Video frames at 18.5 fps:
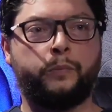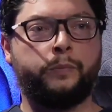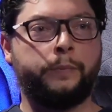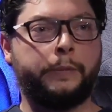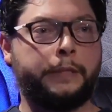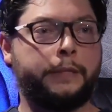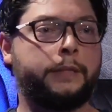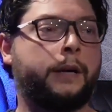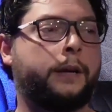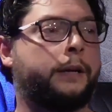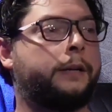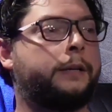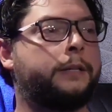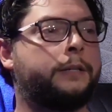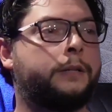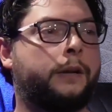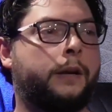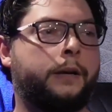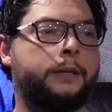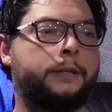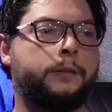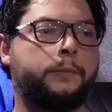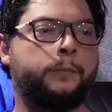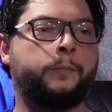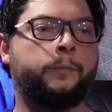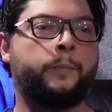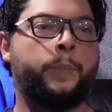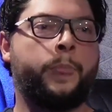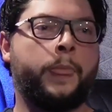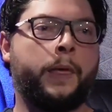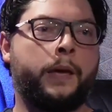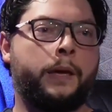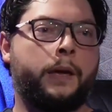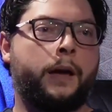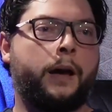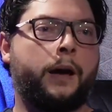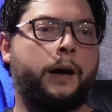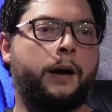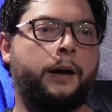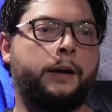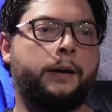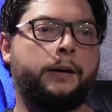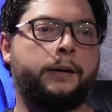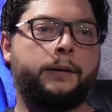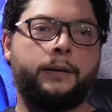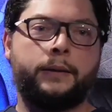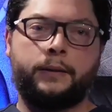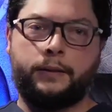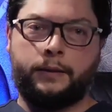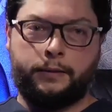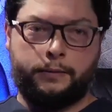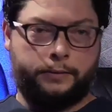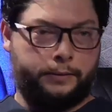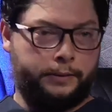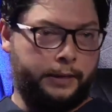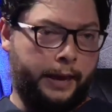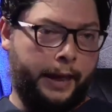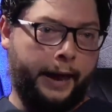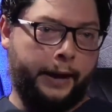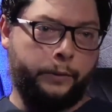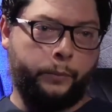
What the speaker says: stuck in his thoughts. Had